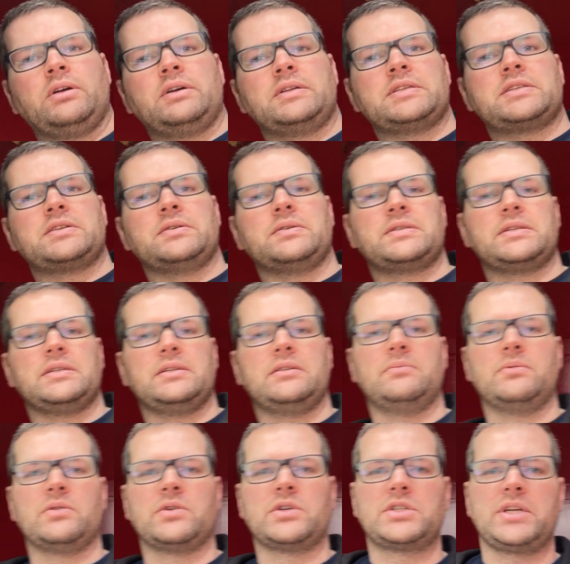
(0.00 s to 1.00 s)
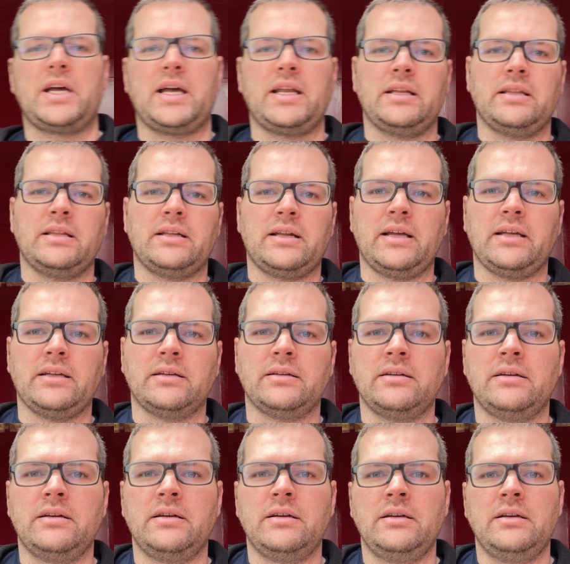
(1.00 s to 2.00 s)
and so it's a little more shiny than I
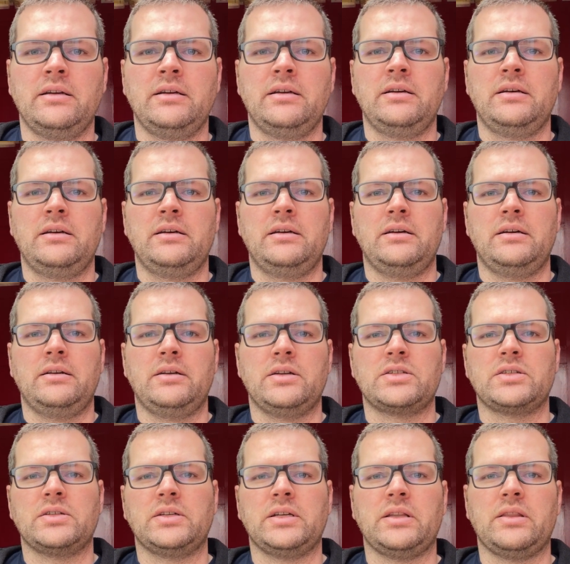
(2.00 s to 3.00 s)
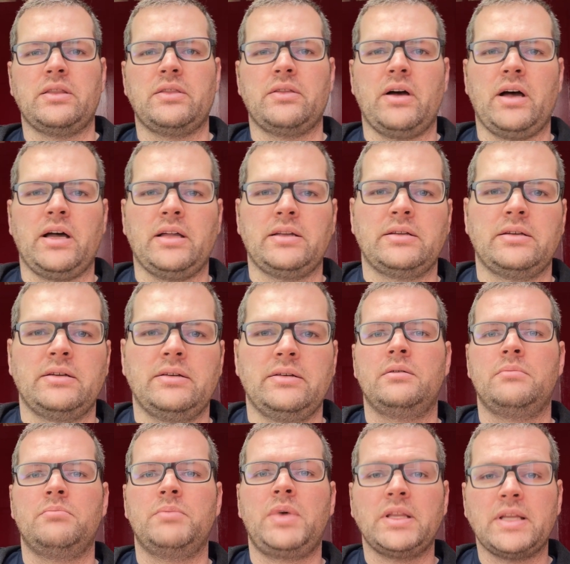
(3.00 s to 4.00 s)
initially had thought.
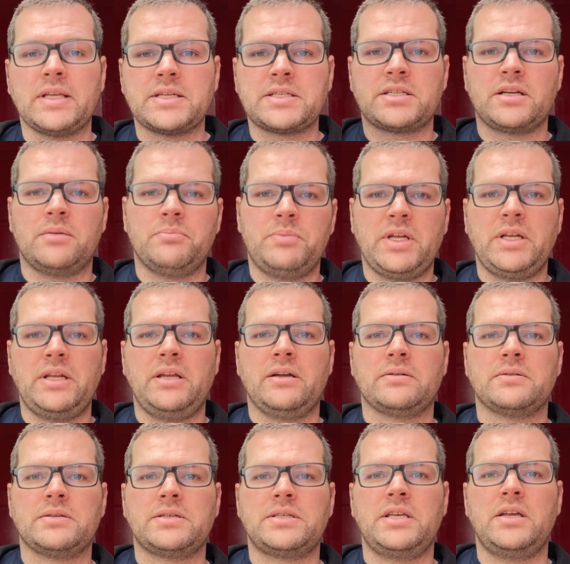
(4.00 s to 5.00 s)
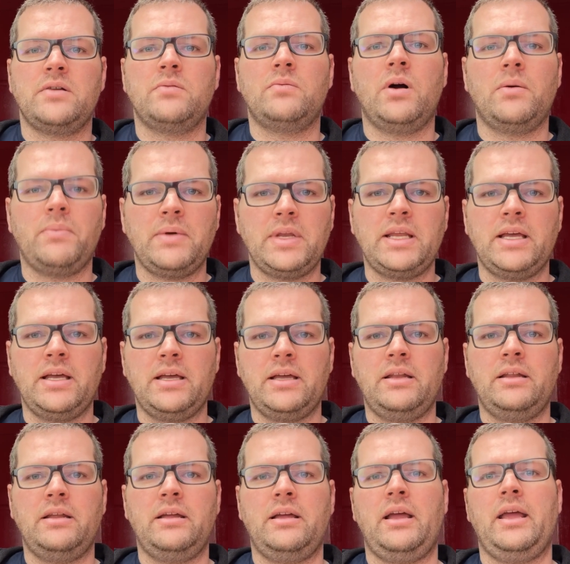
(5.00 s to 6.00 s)
But let's jump in here and see what we
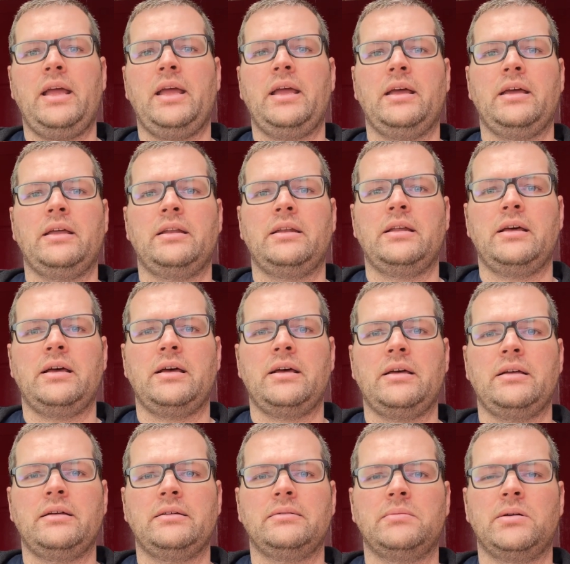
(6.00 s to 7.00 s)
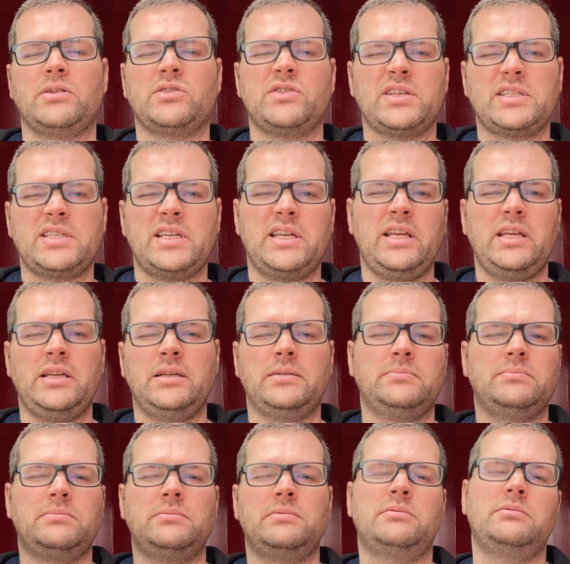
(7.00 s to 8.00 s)
did and address any
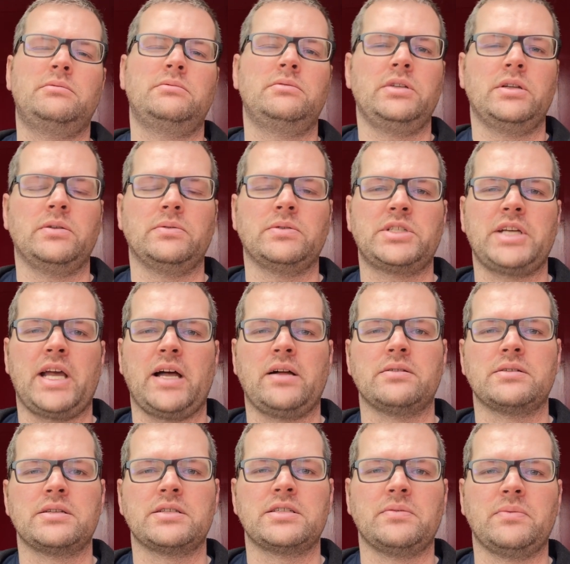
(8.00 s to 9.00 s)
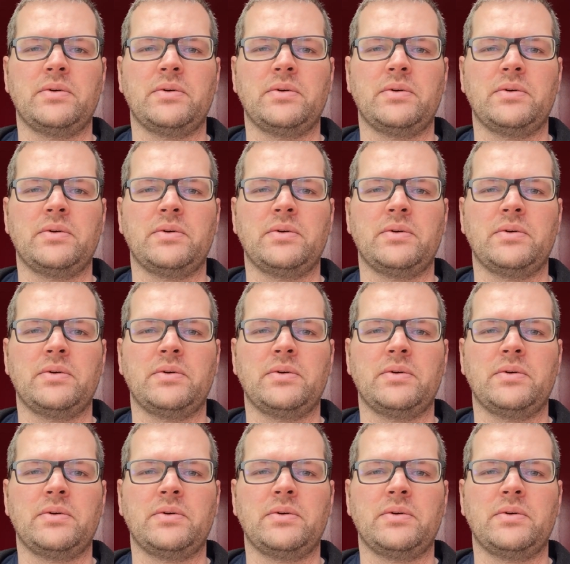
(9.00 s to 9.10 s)
challenges that we